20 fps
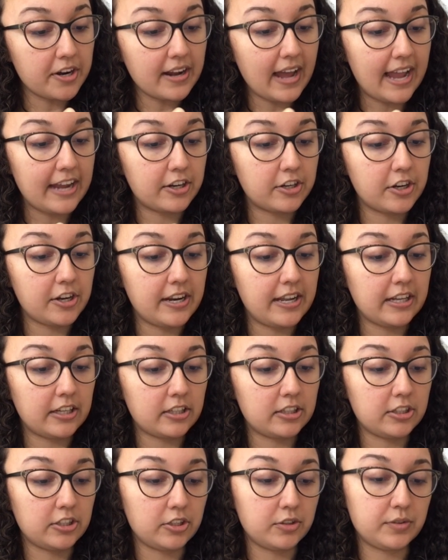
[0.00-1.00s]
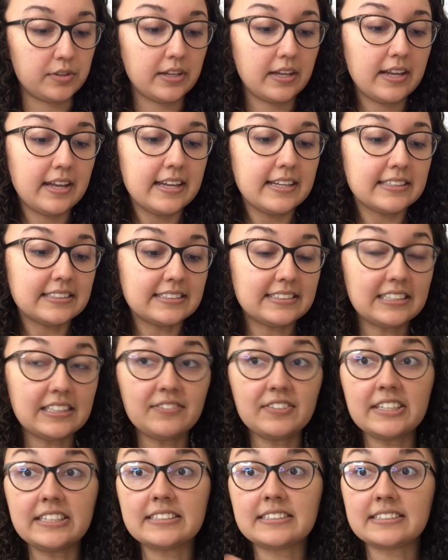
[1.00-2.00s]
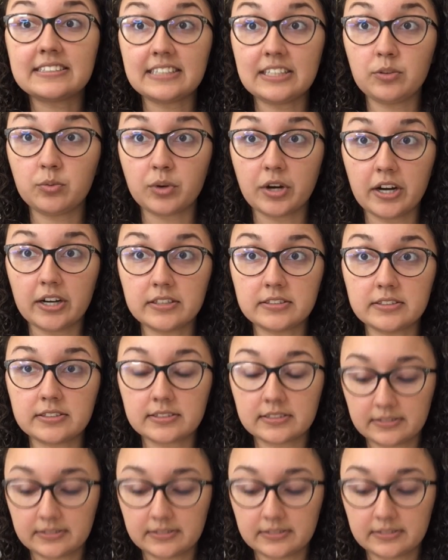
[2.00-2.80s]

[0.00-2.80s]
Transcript: I could include, CVC words.